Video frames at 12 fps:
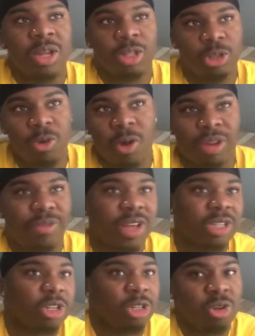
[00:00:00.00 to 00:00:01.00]
do
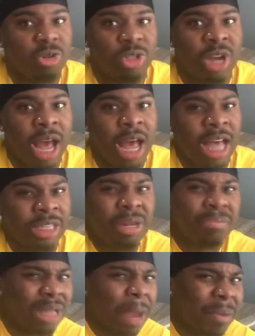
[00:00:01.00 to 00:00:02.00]
OnlyFans to do
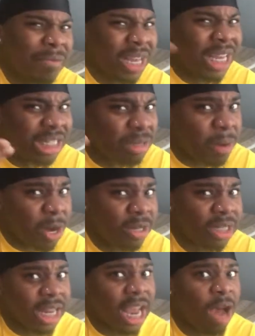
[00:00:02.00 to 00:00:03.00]
some type of
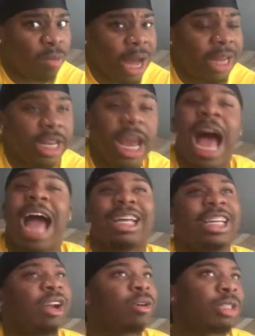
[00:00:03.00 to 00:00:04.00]
experience like how I did, I
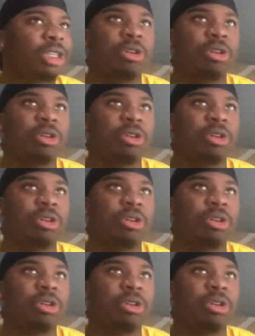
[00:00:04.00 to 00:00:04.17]
guarantee